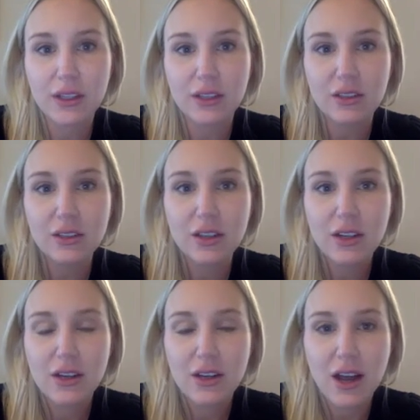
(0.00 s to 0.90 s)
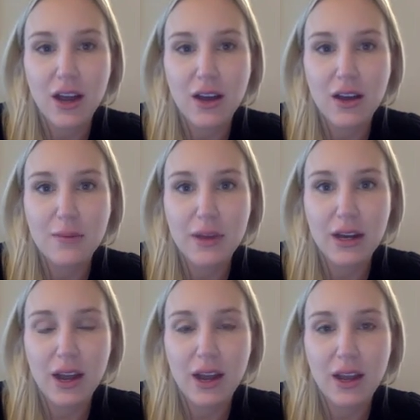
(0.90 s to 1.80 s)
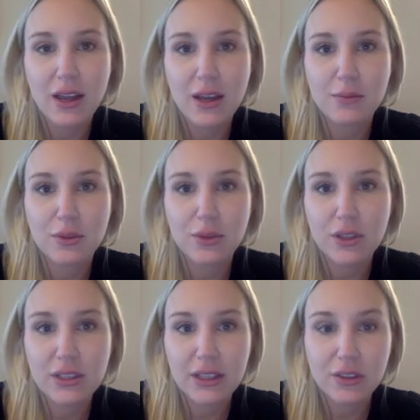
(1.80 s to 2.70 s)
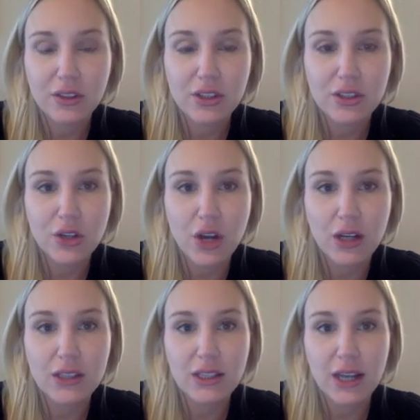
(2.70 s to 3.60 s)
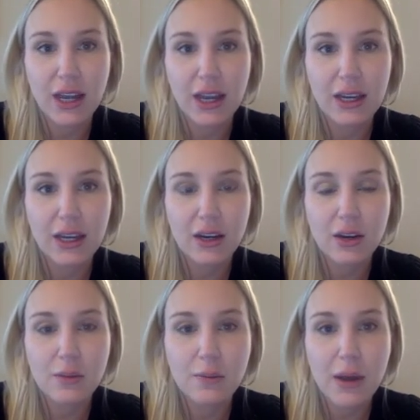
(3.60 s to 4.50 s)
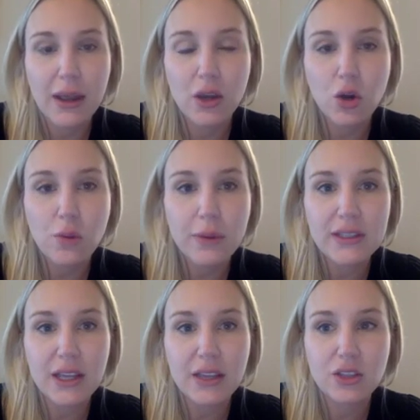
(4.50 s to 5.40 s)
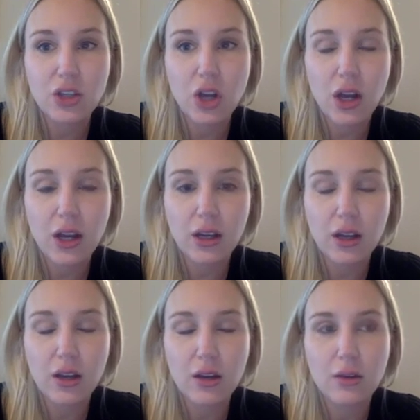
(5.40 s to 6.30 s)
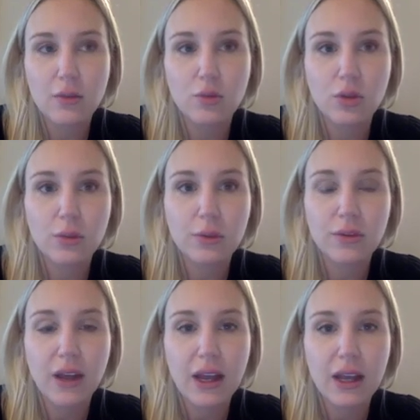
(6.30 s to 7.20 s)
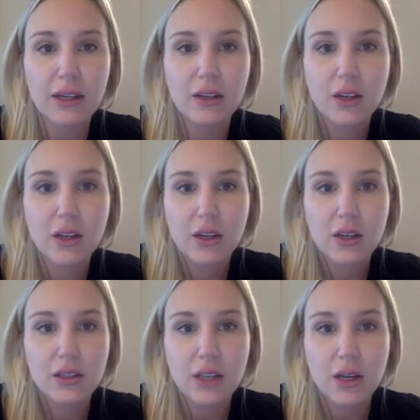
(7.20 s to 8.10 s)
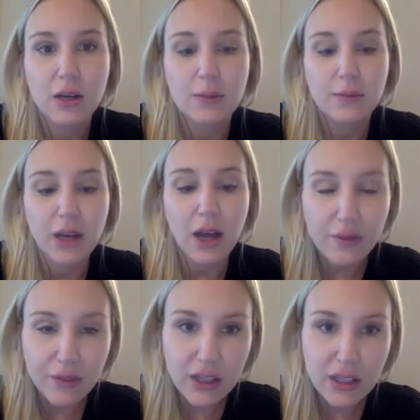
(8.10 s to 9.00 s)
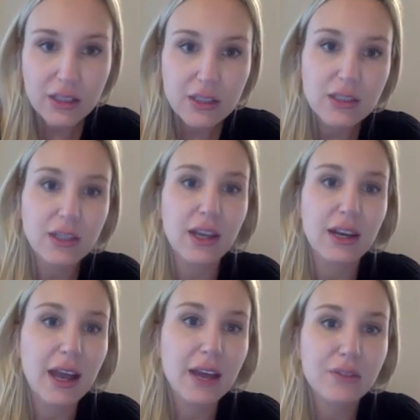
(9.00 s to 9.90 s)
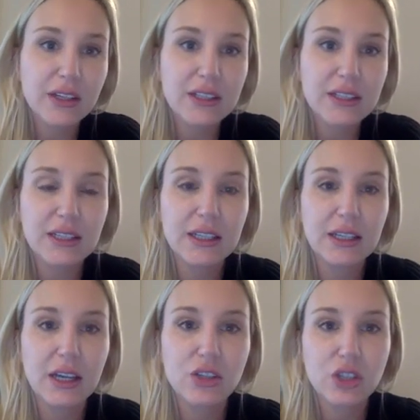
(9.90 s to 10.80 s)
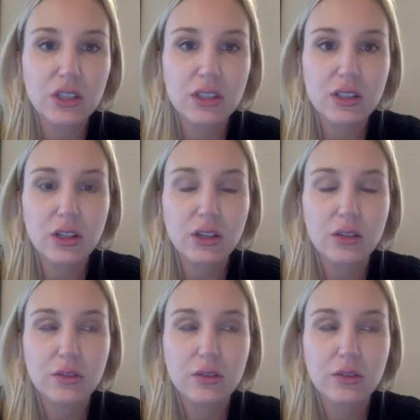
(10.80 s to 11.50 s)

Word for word: Hill. Um, and I am thrilled to give you this talk today. My hope is that the talk um, will provide some confidence and advocacy and just